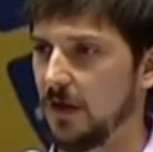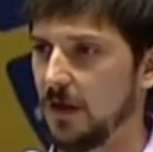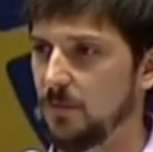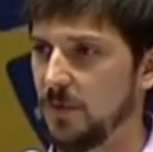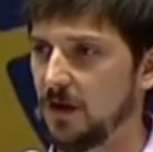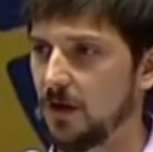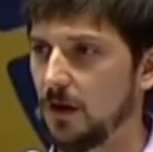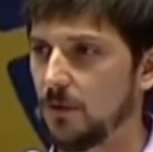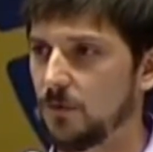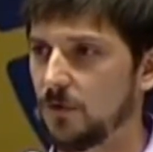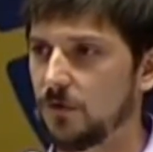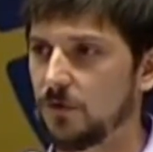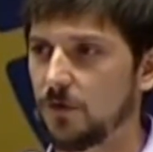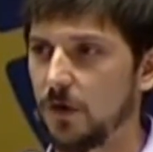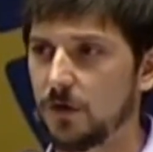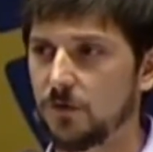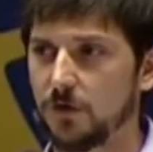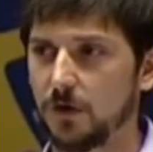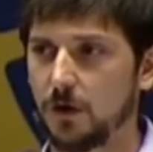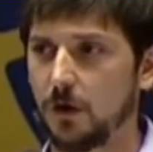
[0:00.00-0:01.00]
They become
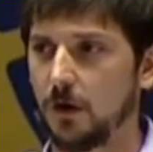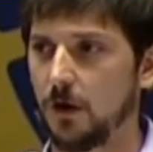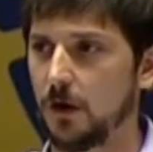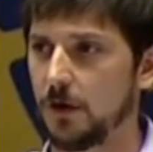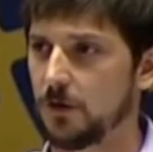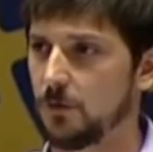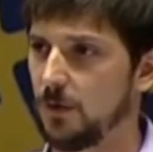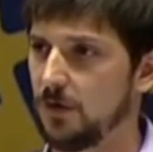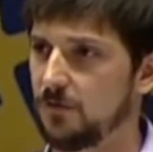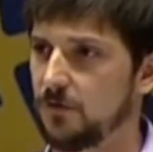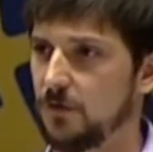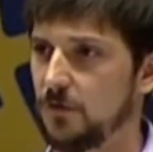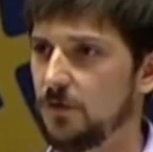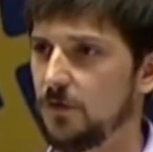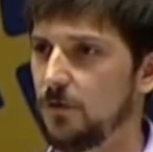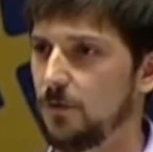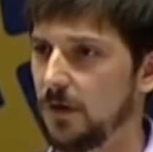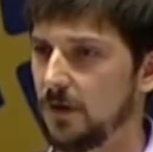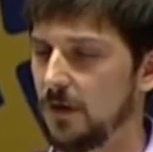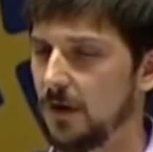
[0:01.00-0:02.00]
such a conduit for
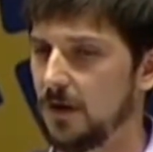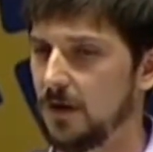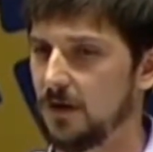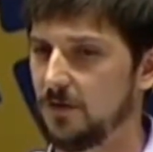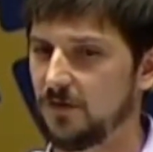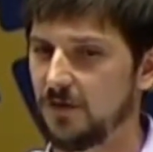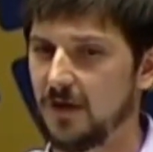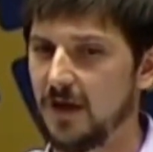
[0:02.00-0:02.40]
doing, and